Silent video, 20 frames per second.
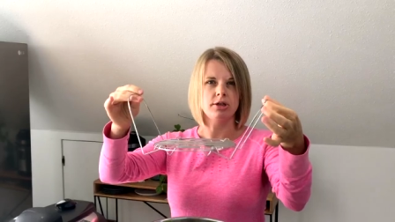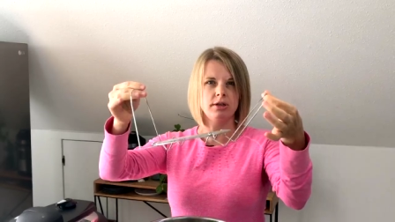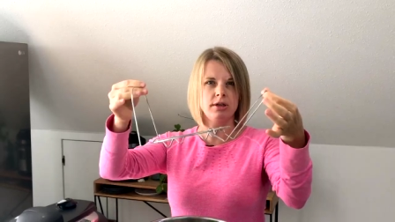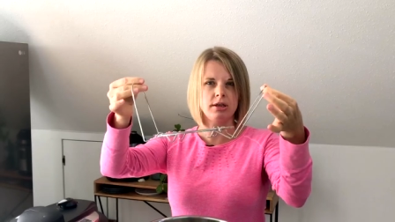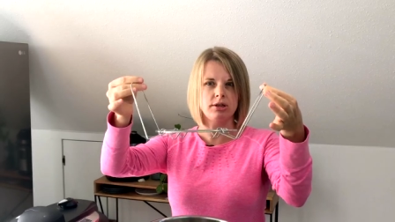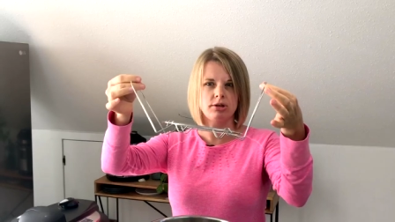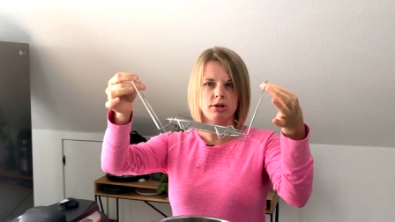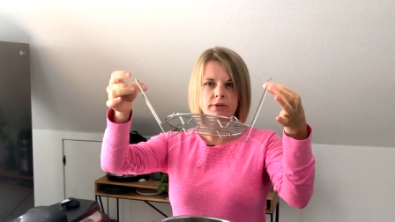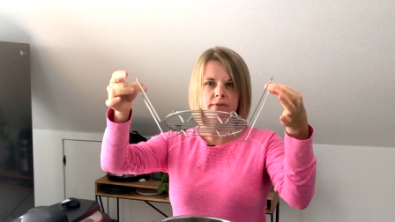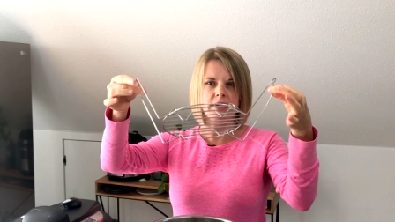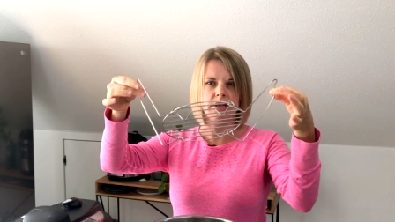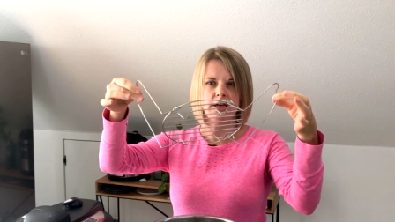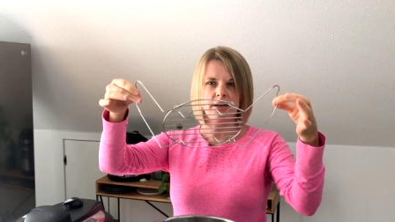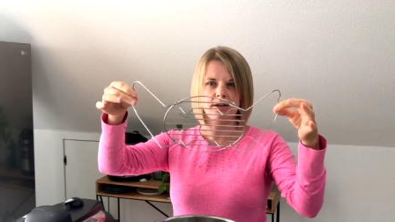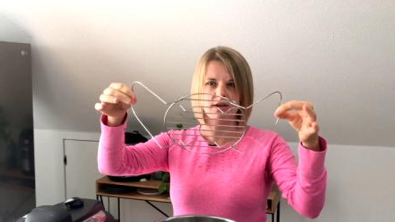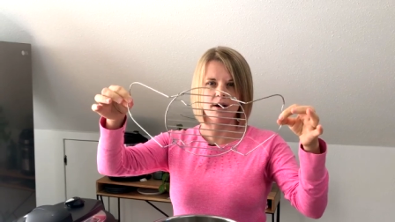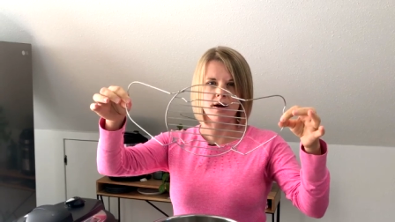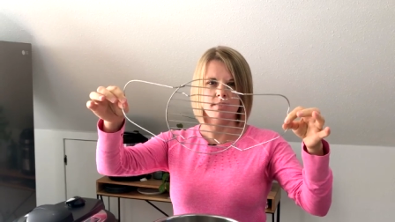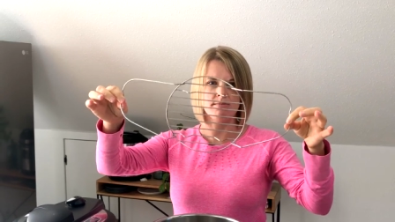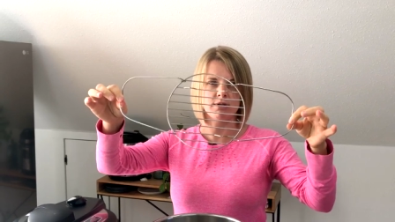the trivet
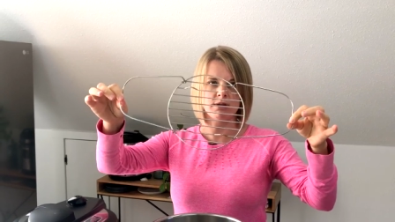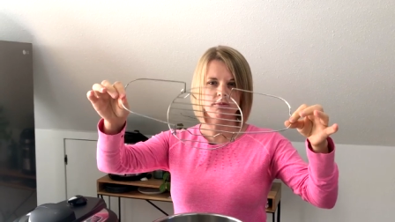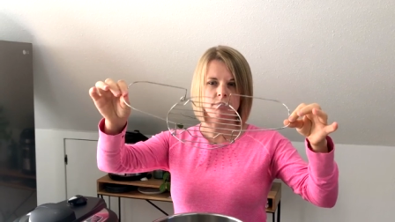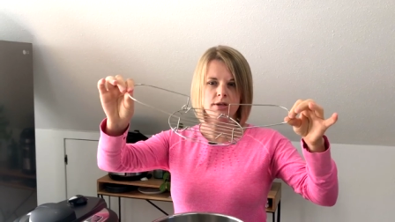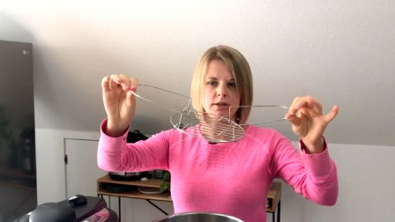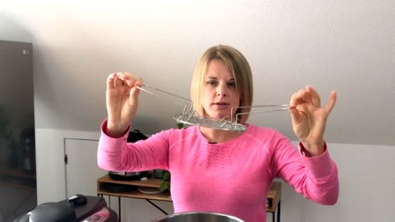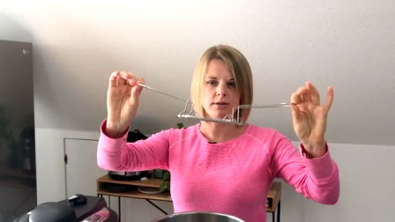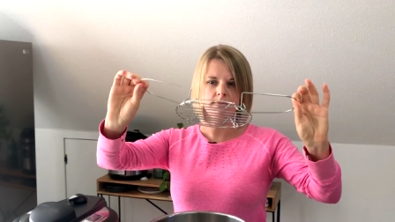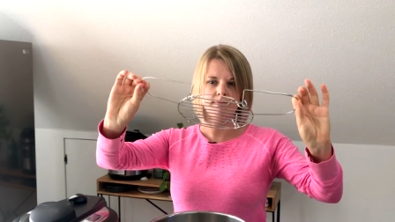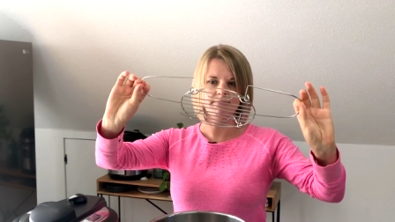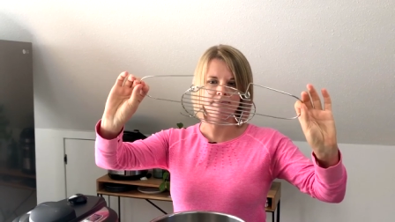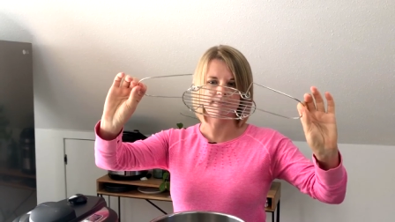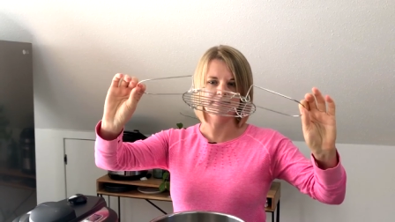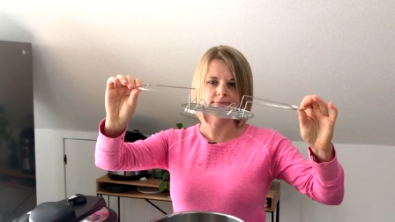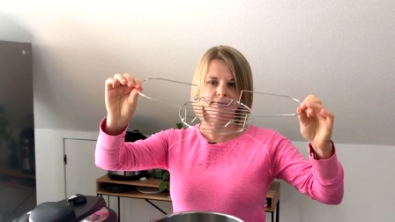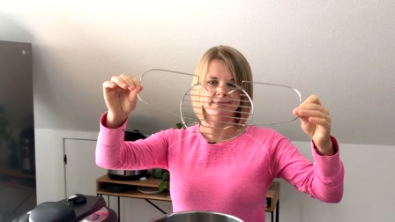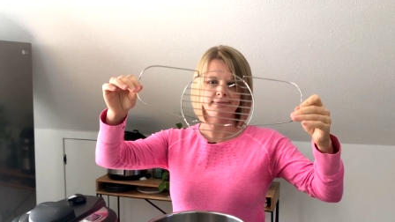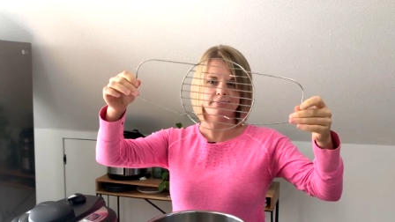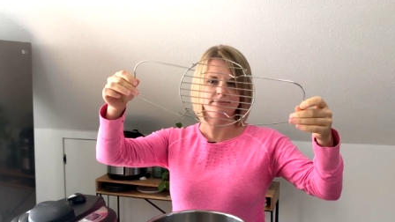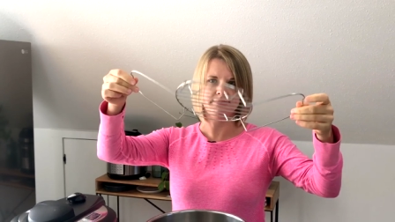it comes with.
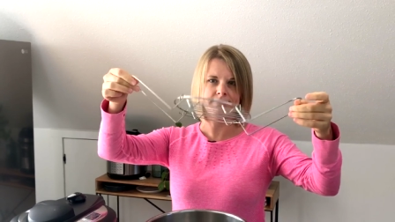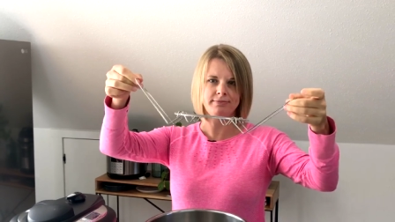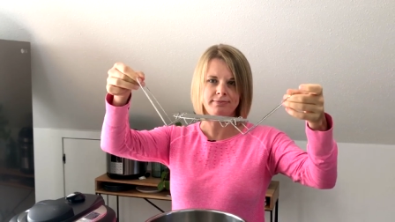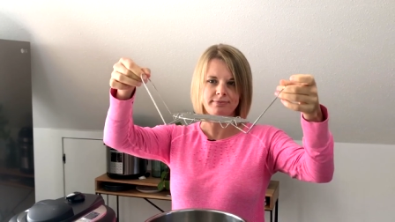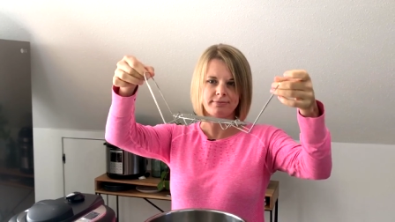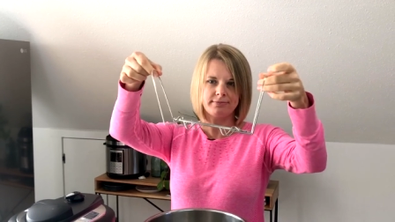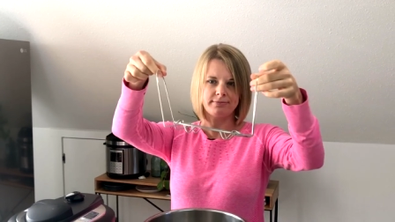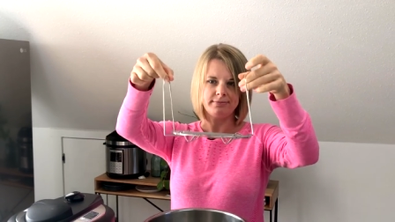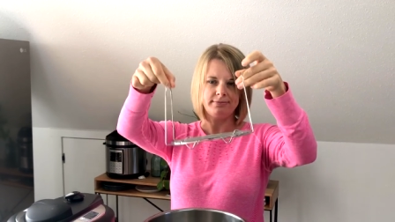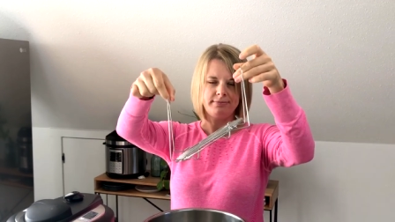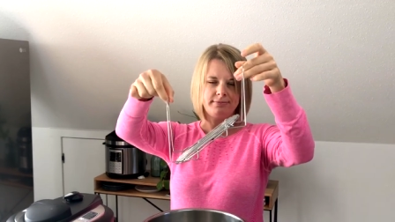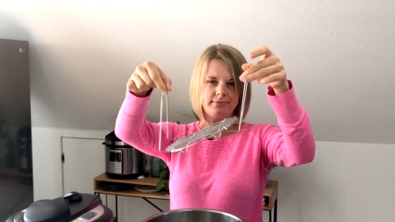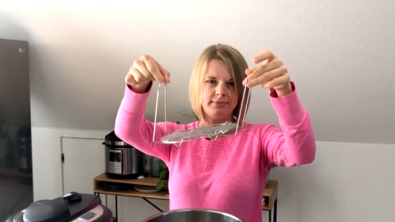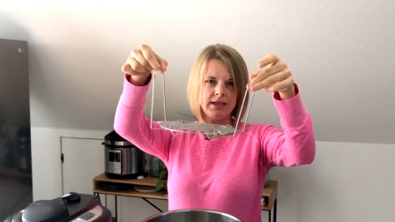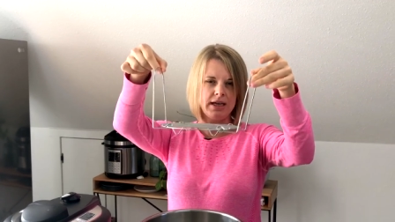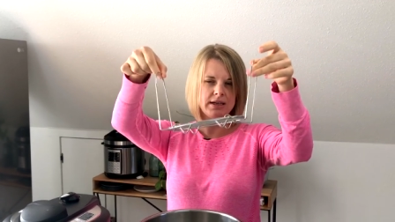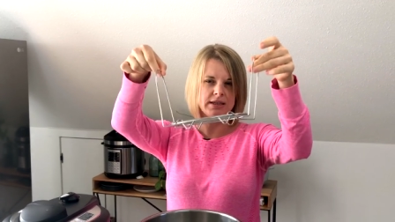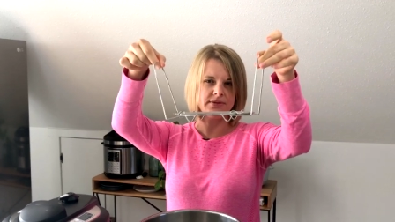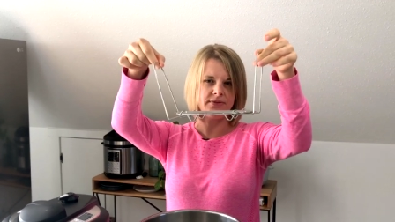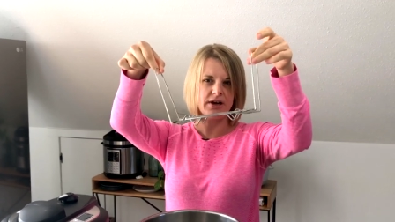
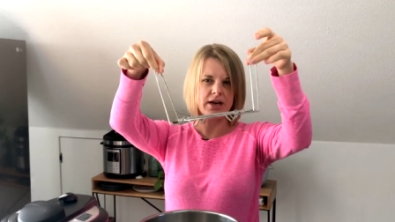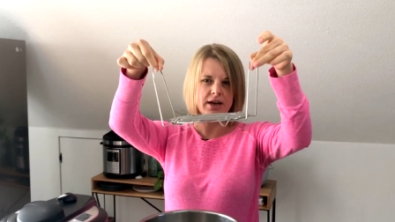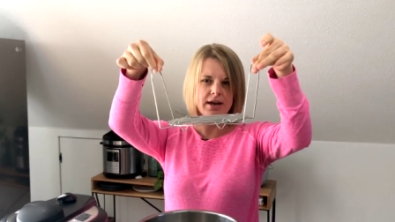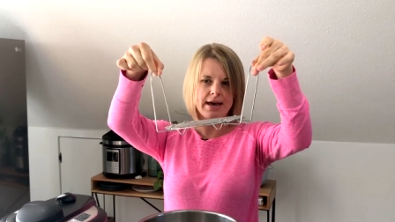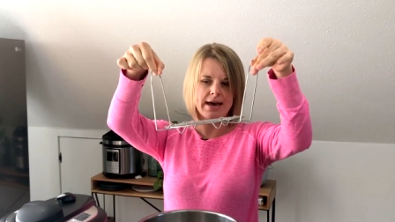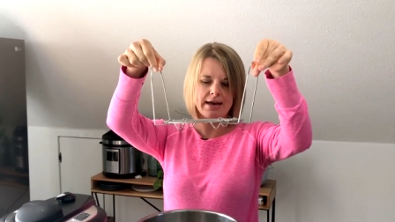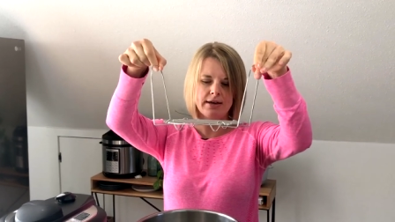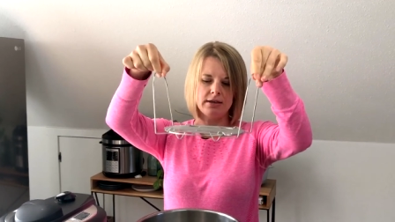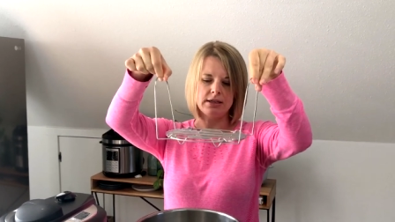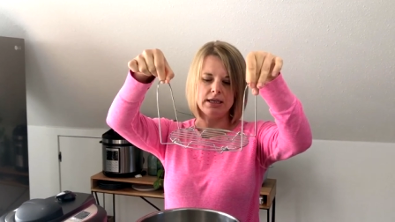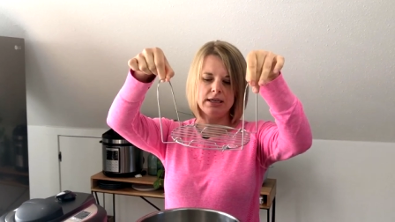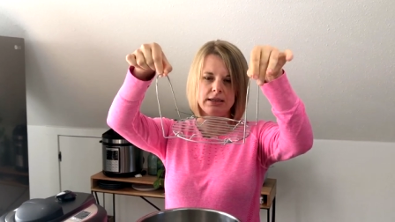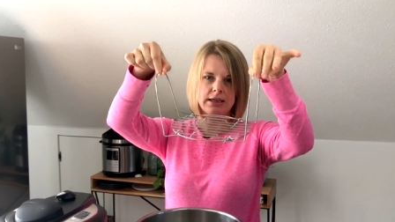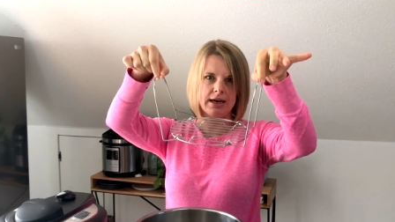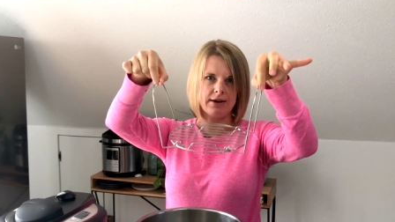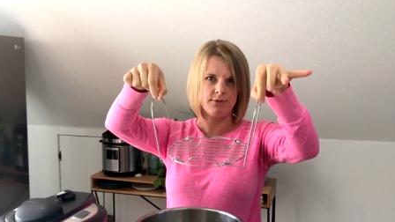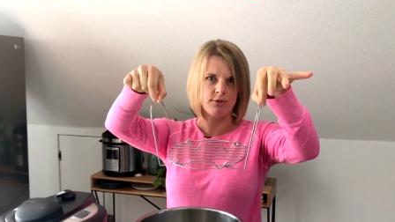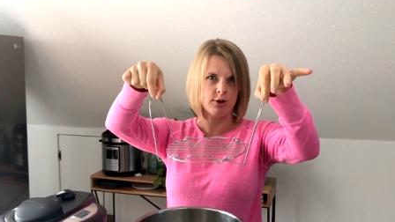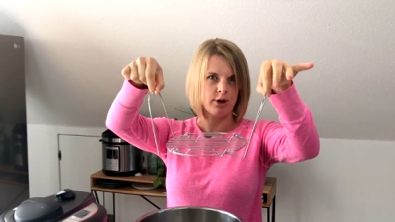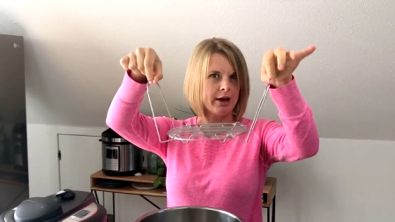It's very handy,
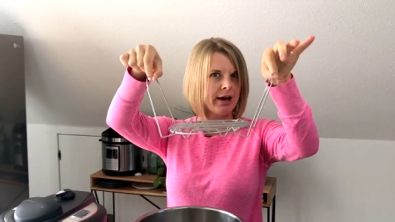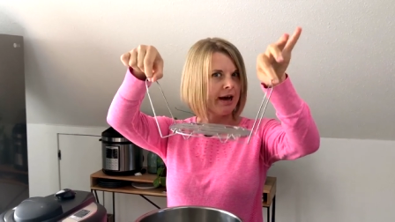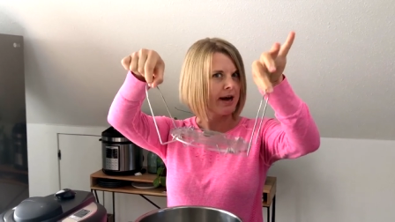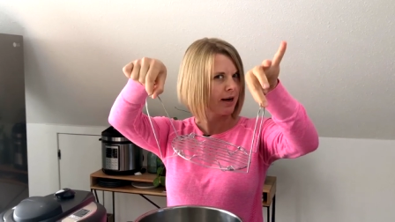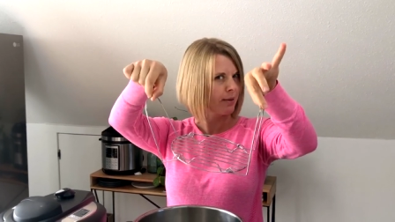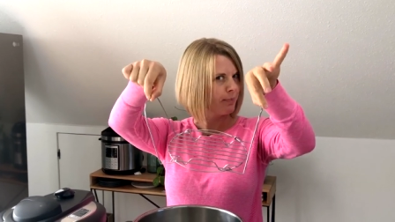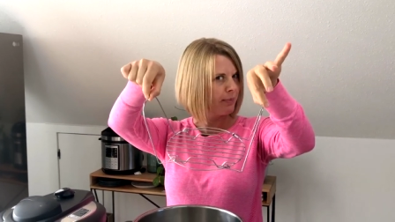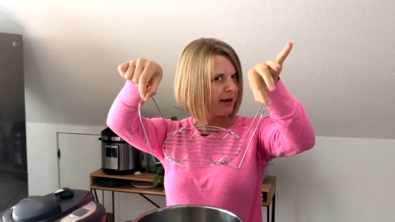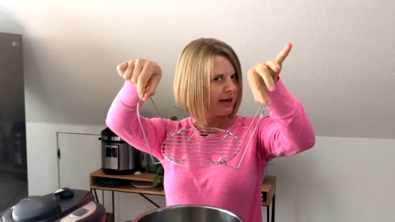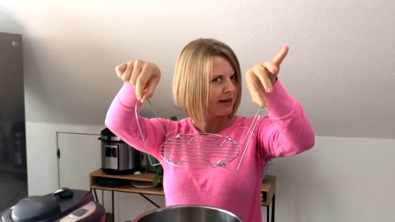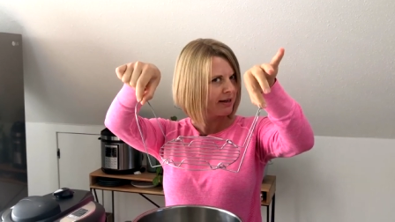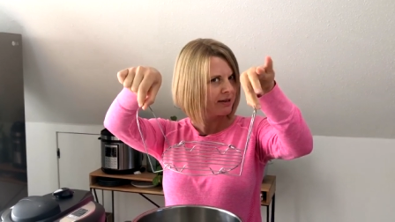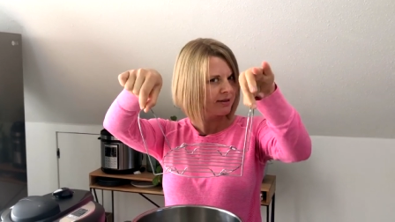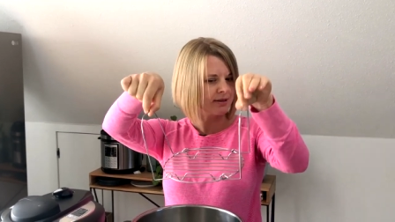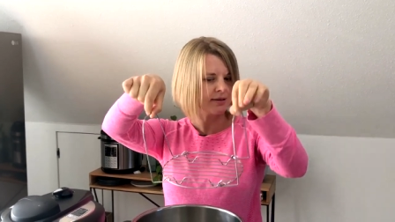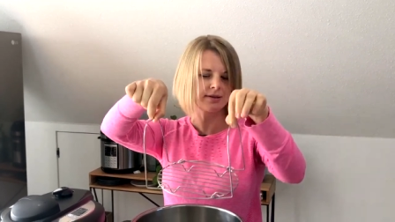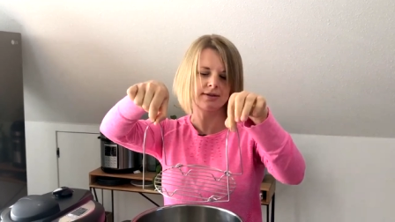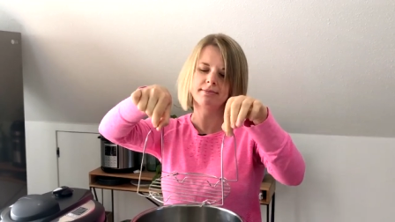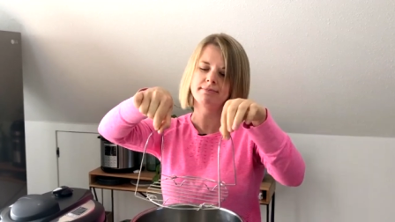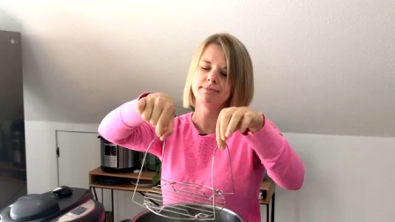like for egg
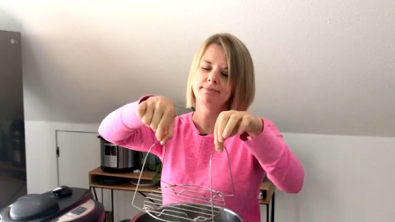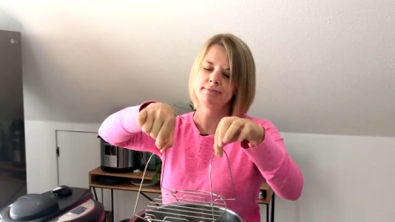bites.